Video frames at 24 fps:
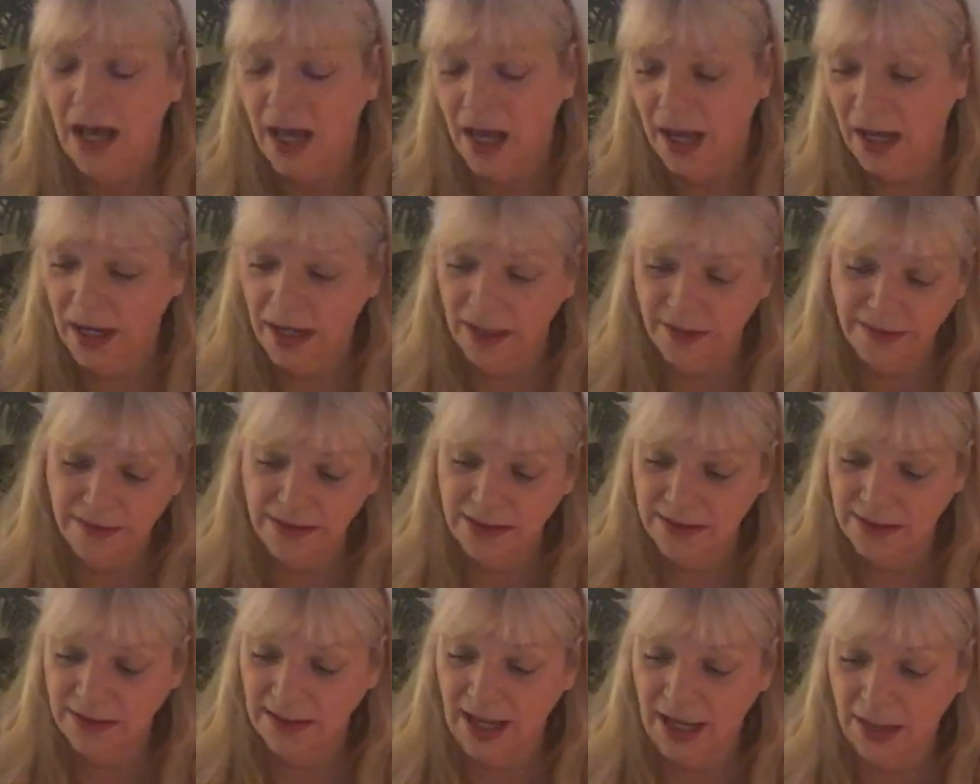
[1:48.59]
Uh,
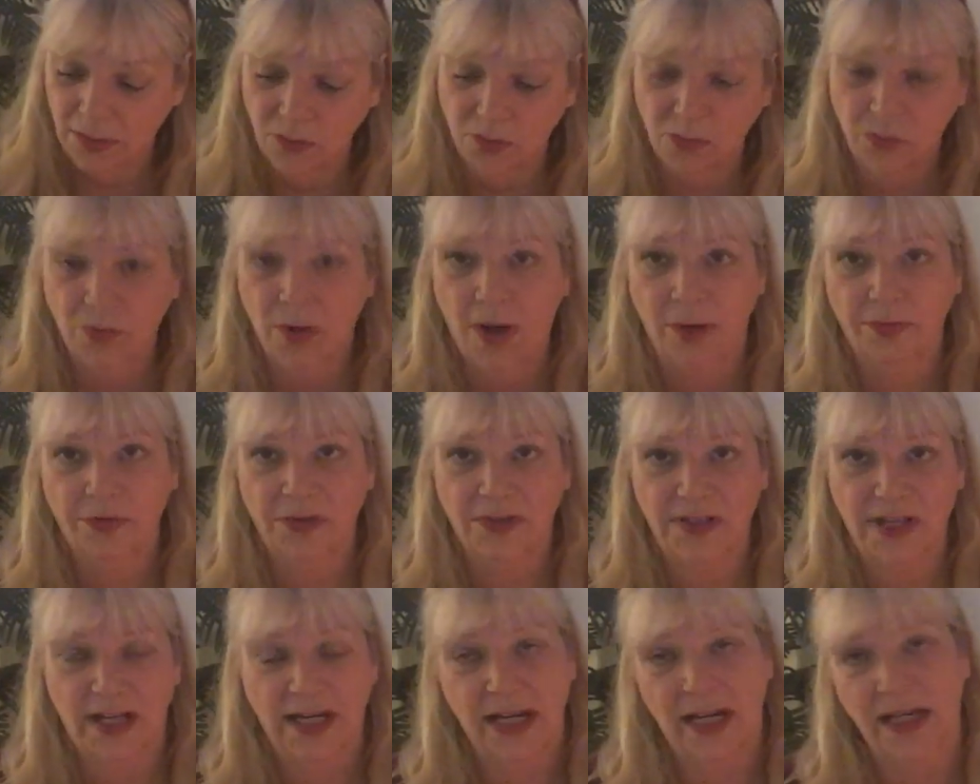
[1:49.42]
this can
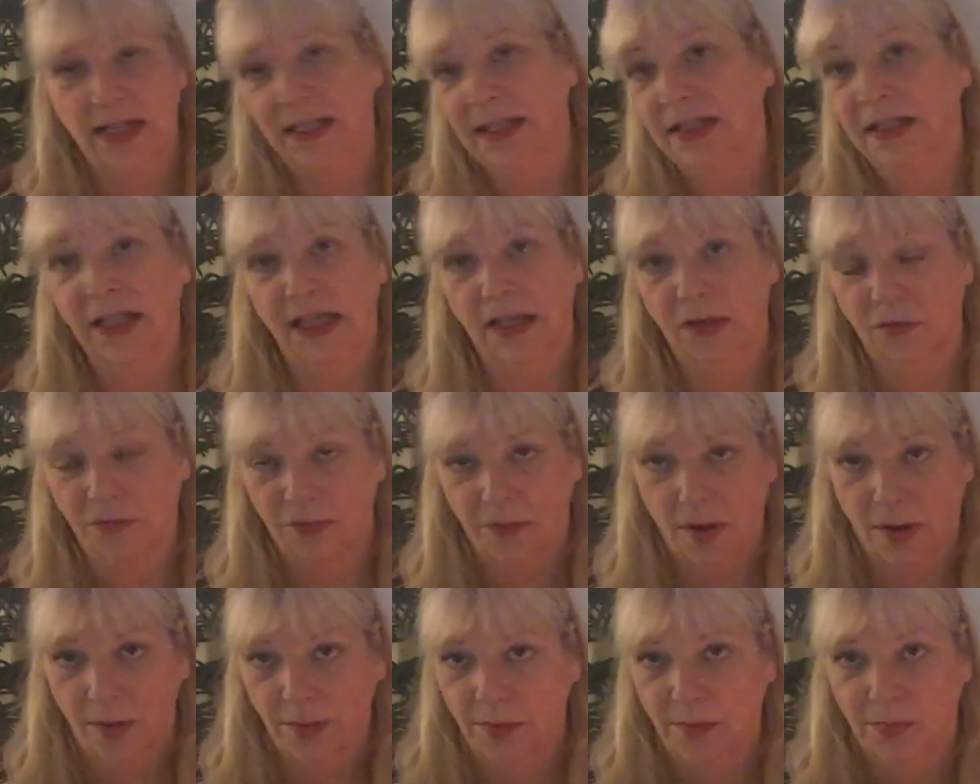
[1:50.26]
represent anything
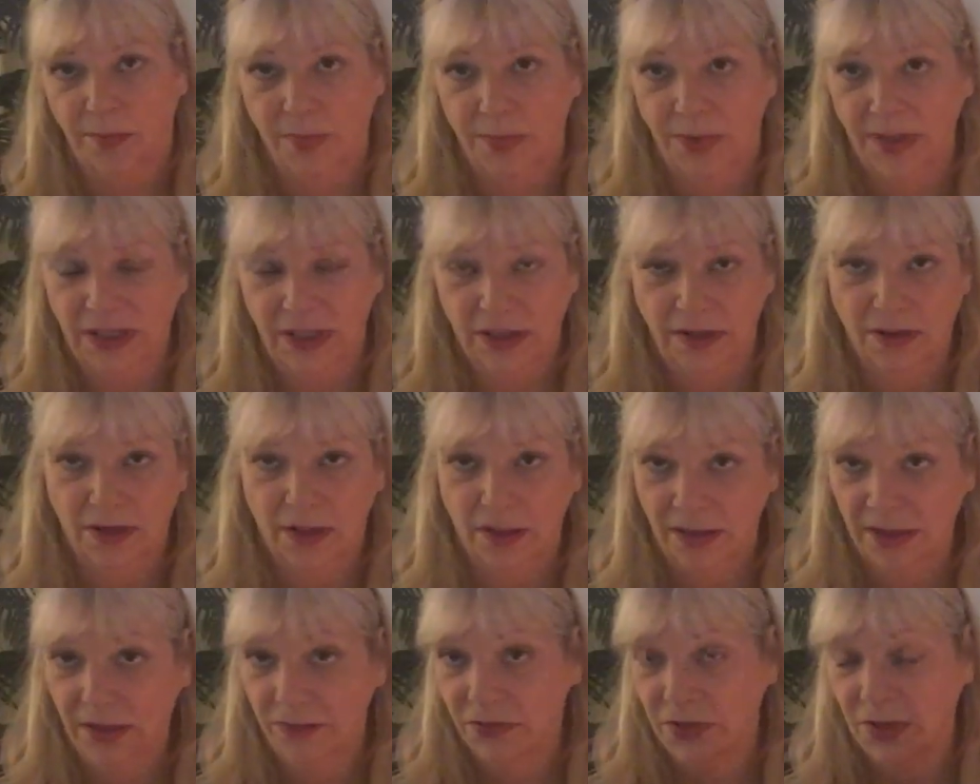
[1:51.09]
from e-
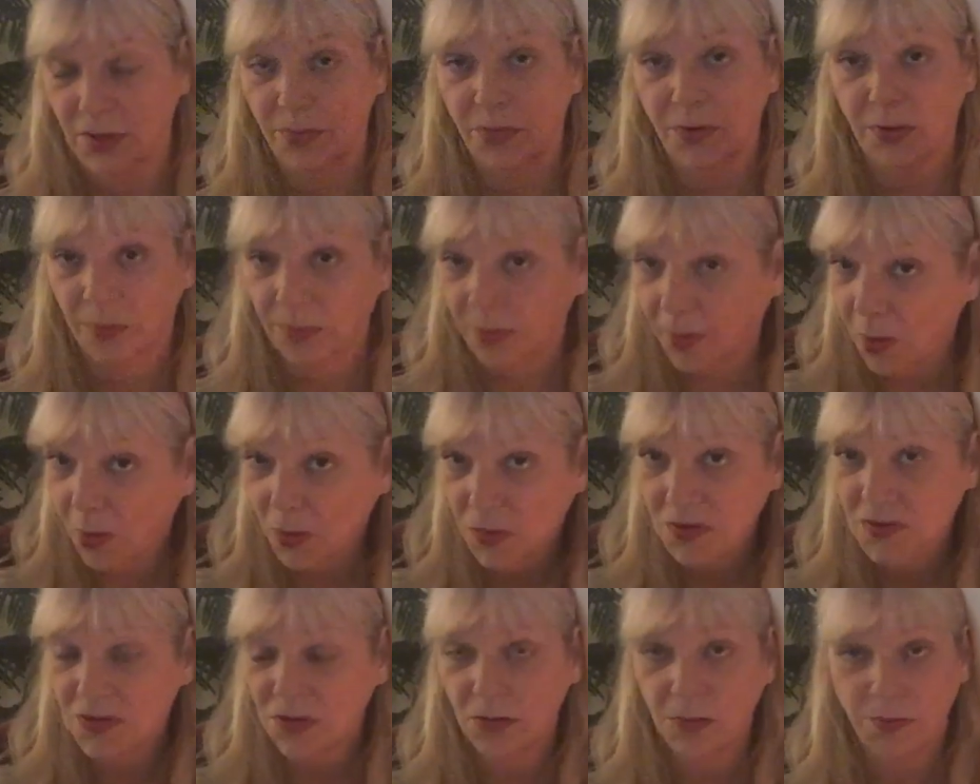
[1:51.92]
even a
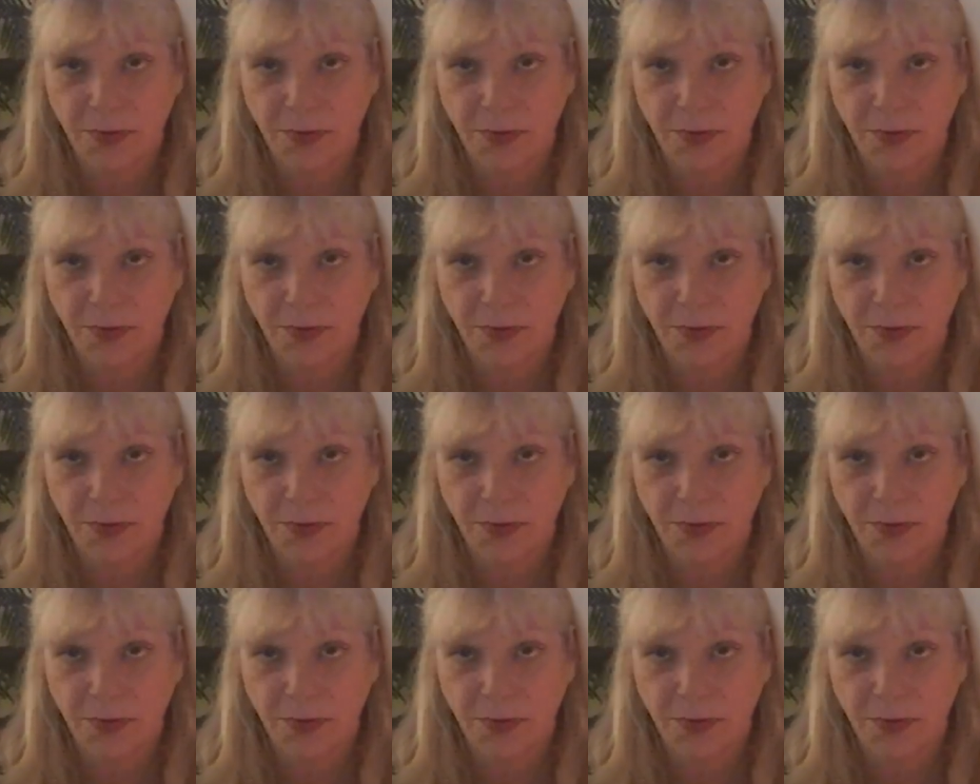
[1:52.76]
proposal.